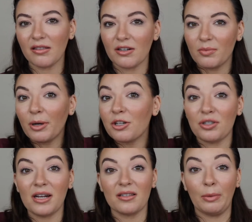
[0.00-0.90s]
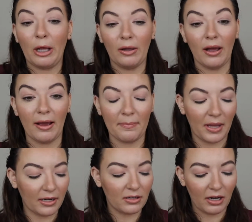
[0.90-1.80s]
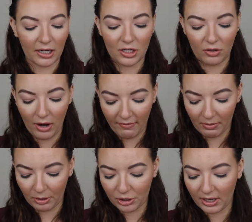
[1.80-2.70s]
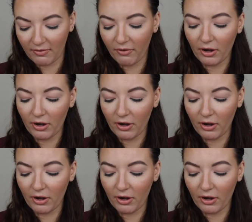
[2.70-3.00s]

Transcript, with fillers: There's a brush set as well. I actually don't have the brush set in